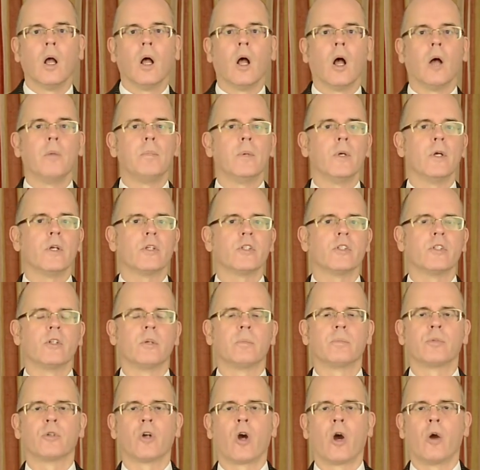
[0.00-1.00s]
A personal
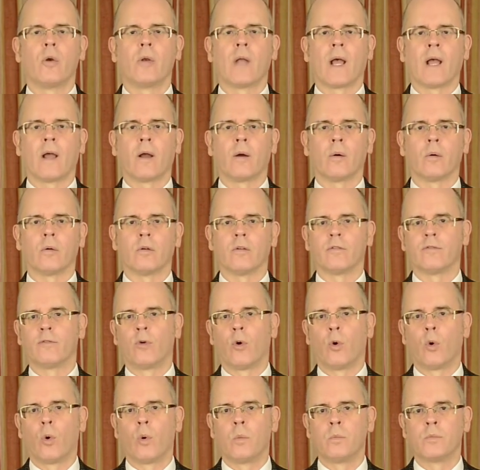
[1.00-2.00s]
pronoun
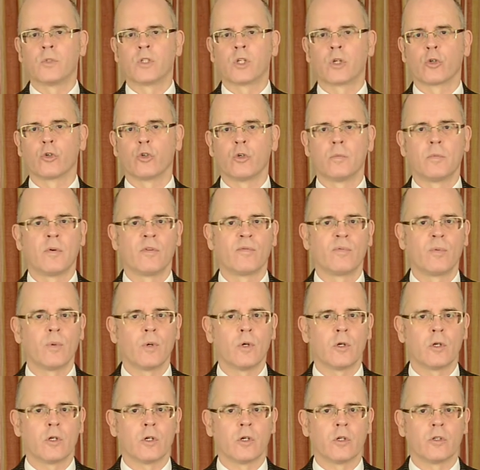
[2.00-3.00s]
forms a group of
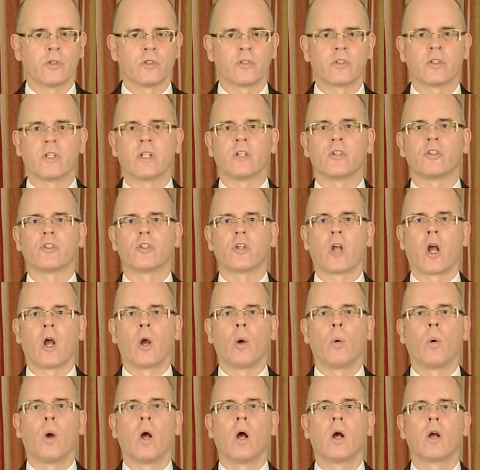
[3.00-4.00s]
words that
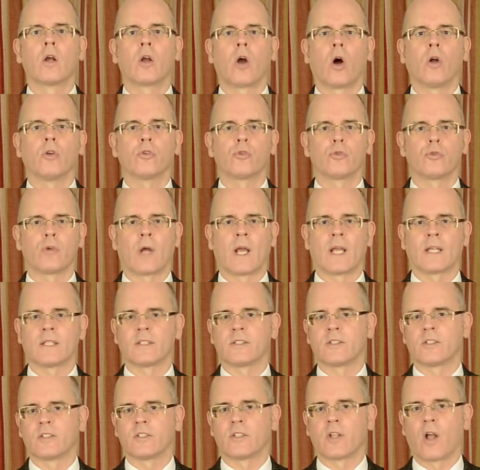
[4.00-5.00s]
show
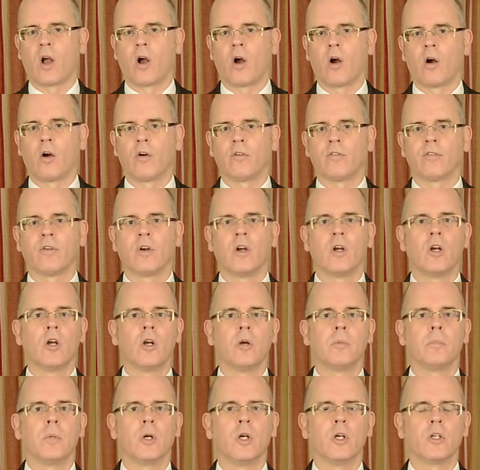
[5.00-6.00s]
contrasts of
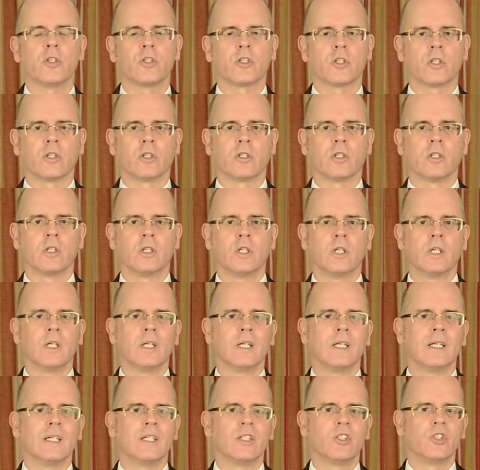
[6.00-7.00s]
person,
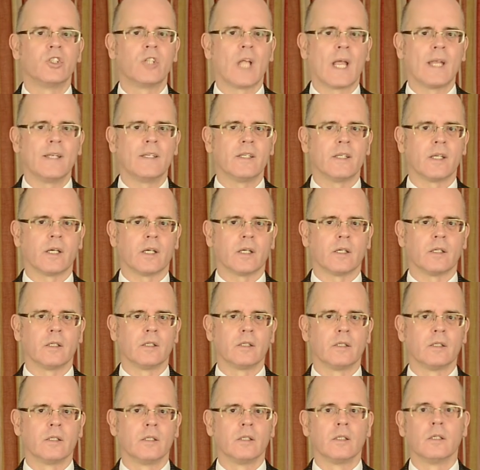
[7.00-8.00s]
gender,
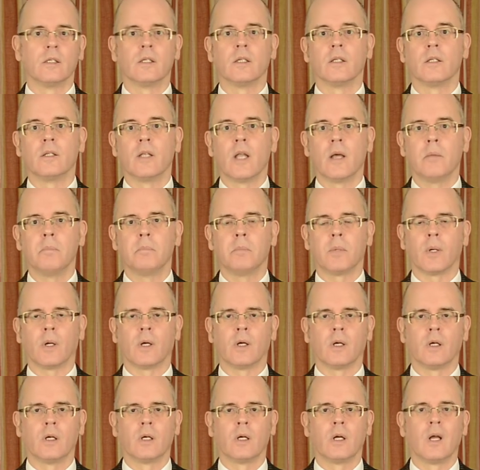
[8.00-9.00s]

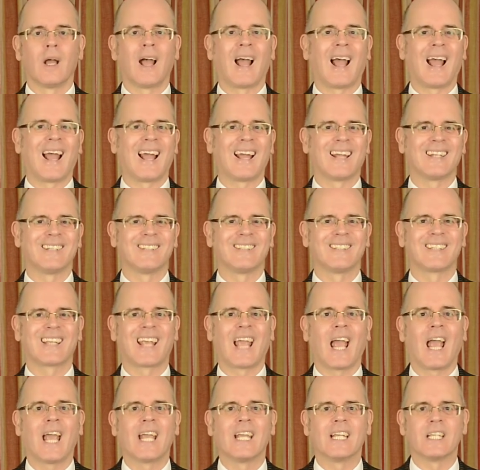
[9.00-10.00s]
number, and
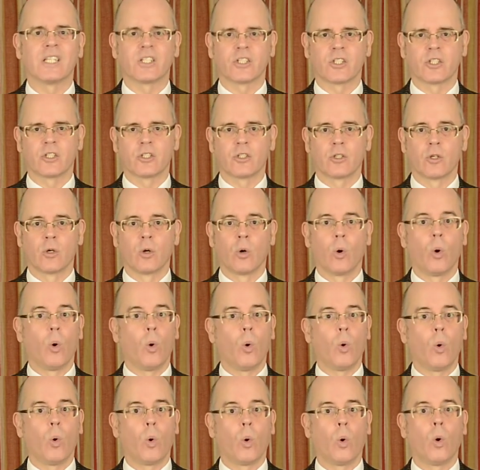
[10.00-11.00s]
case
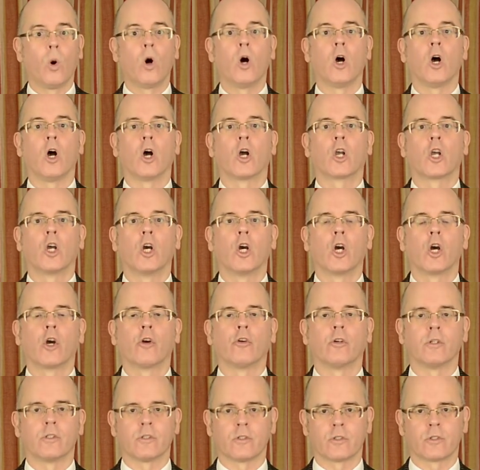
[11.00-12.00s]
or
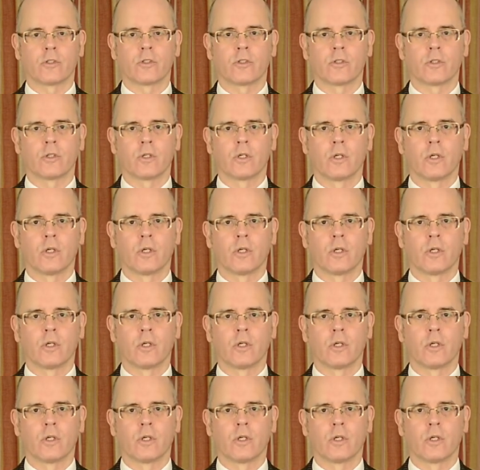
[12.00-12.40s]
occurrence.